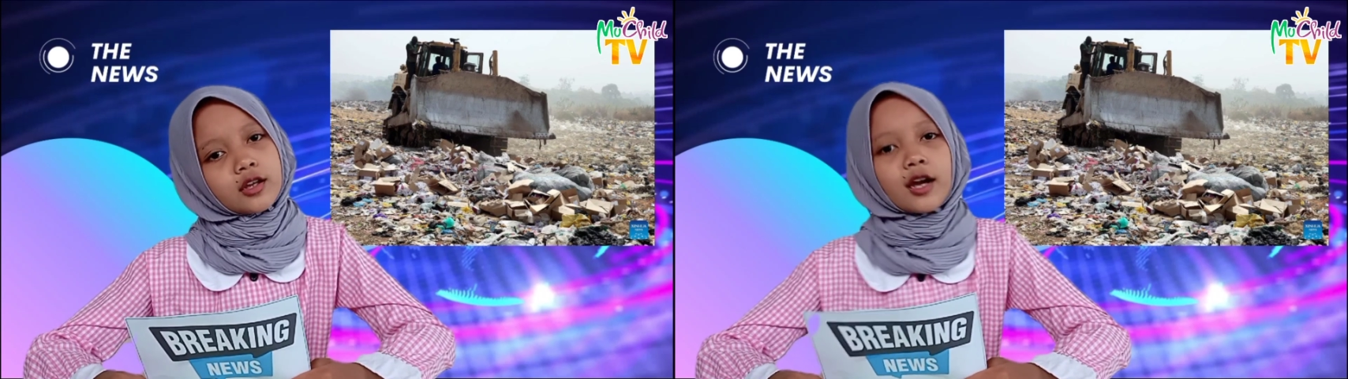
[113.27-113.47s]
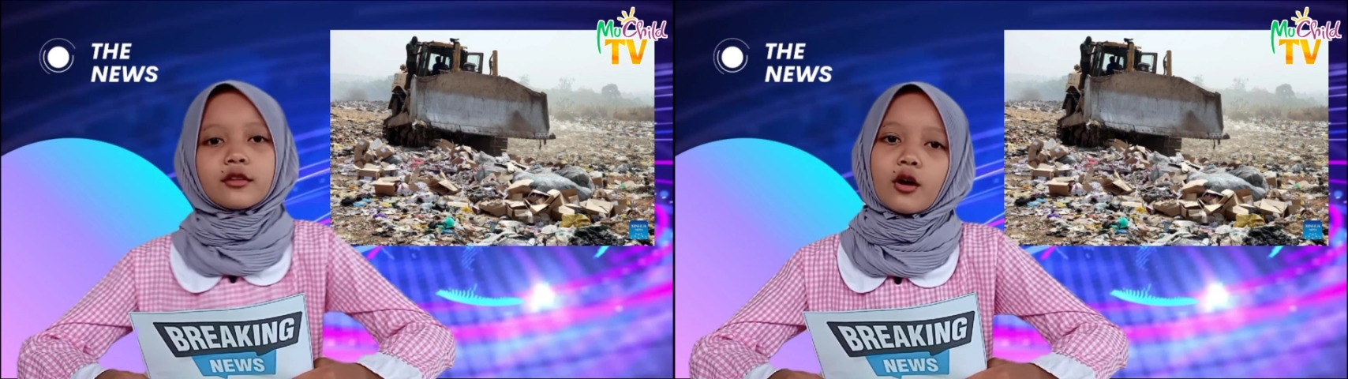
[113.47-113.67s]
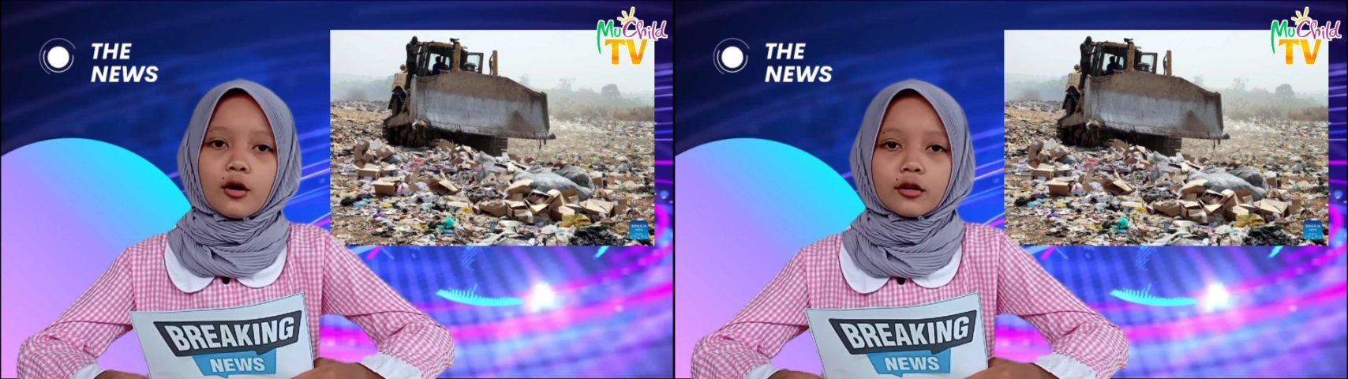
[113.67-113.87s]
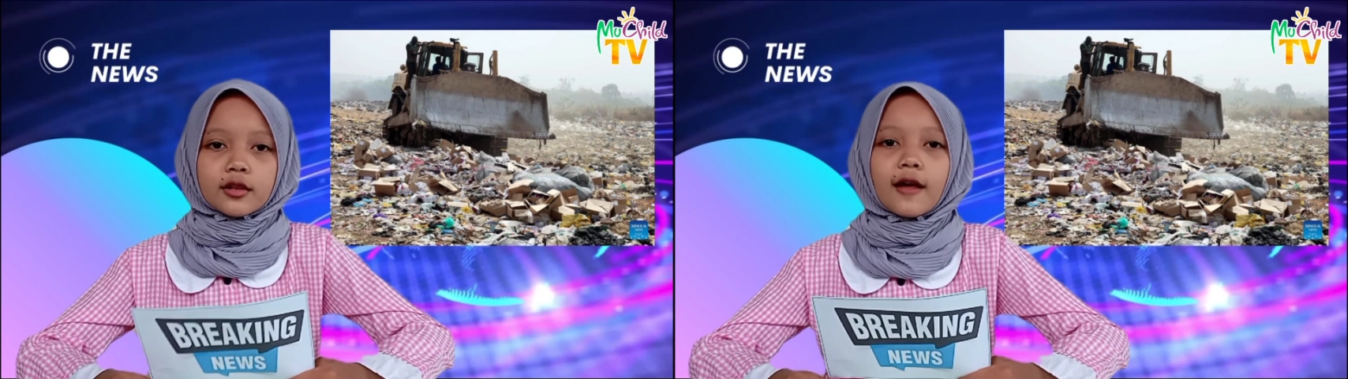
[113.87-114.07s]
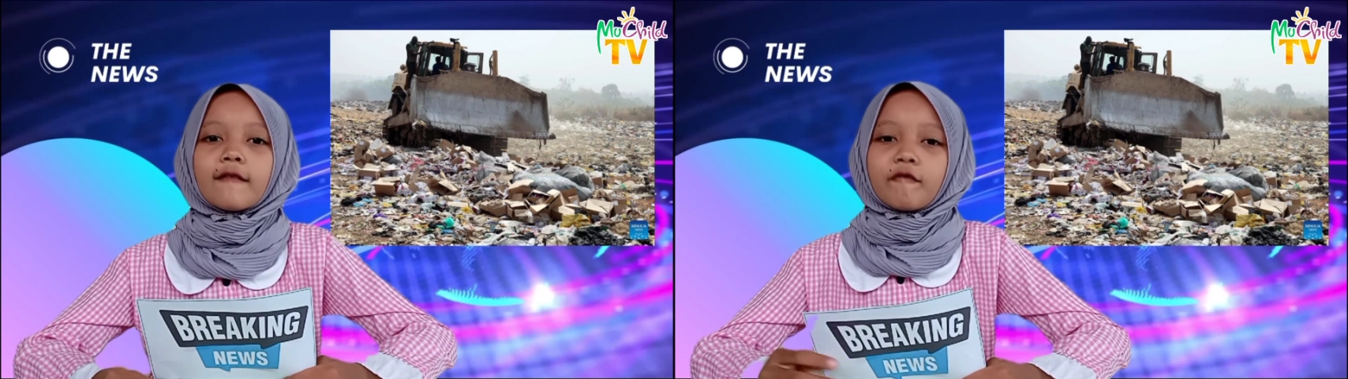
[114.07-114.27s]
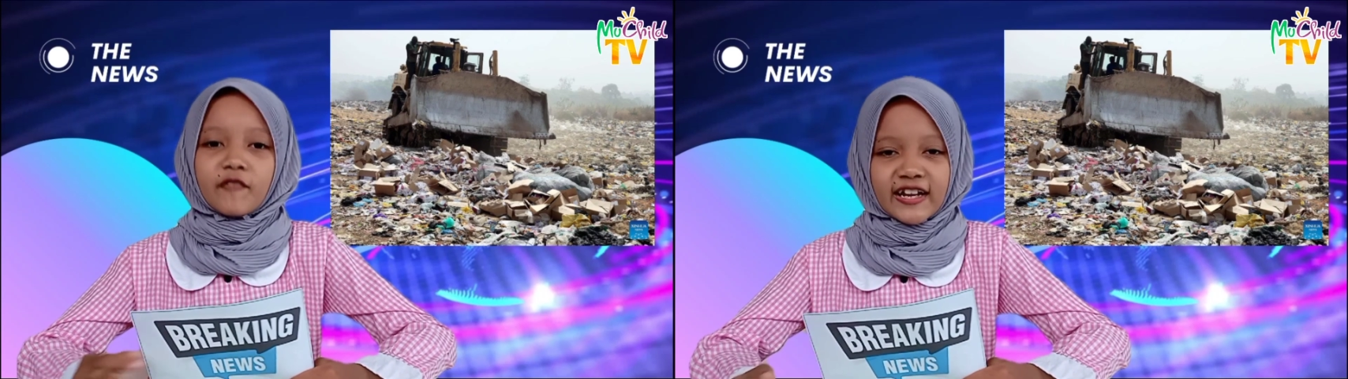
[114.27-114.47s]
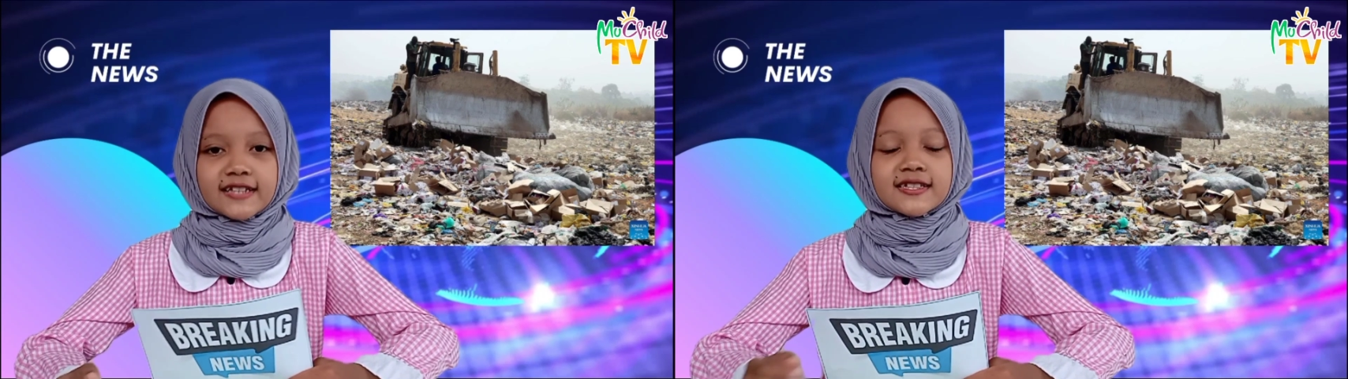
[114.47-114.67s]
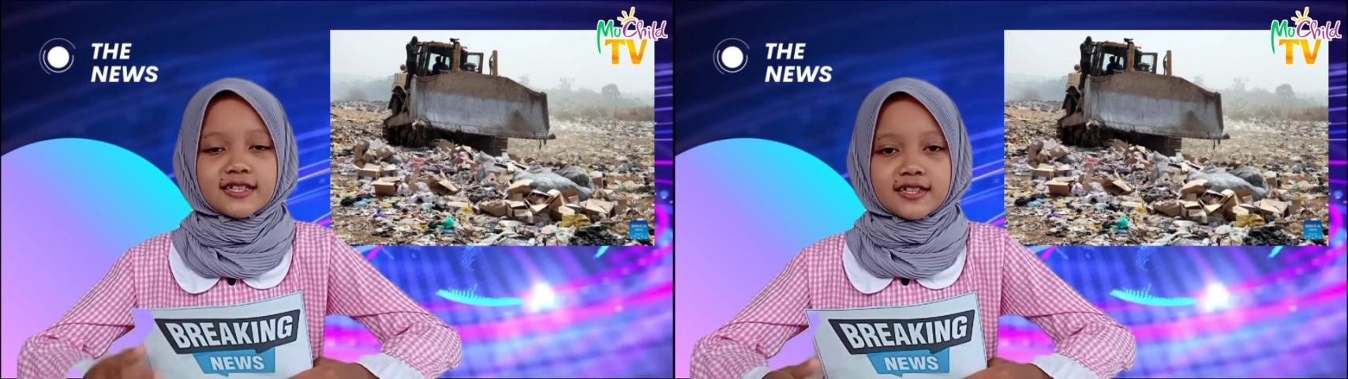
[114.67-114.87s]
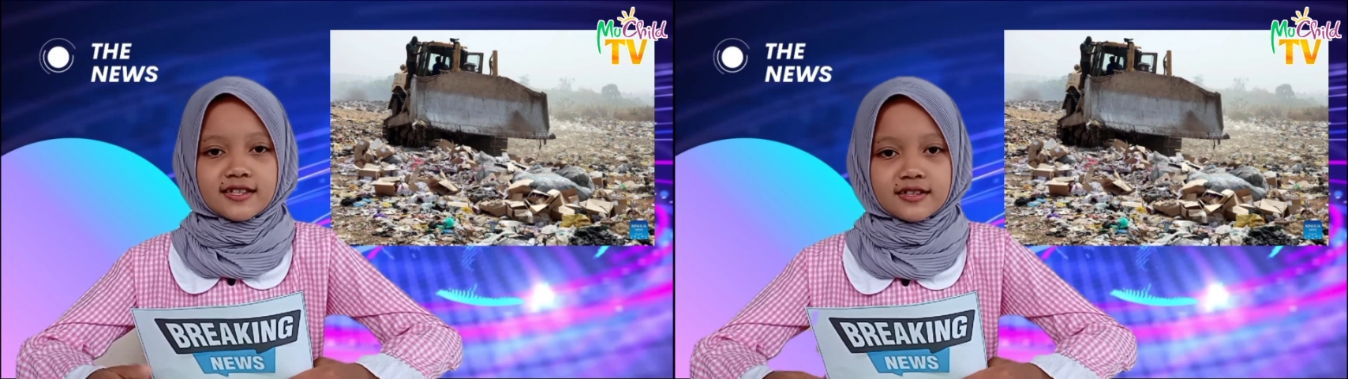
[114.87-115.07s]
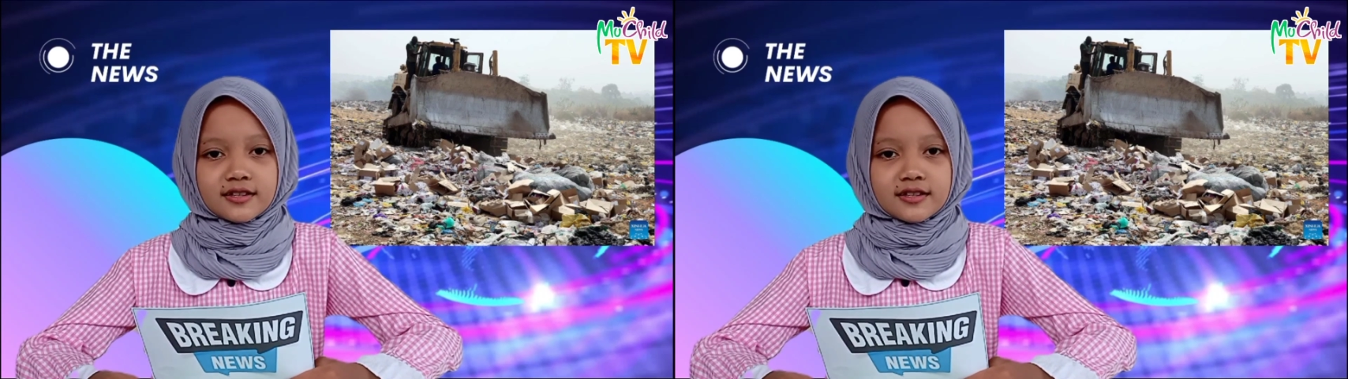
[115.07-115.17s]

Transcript: get old vaccine.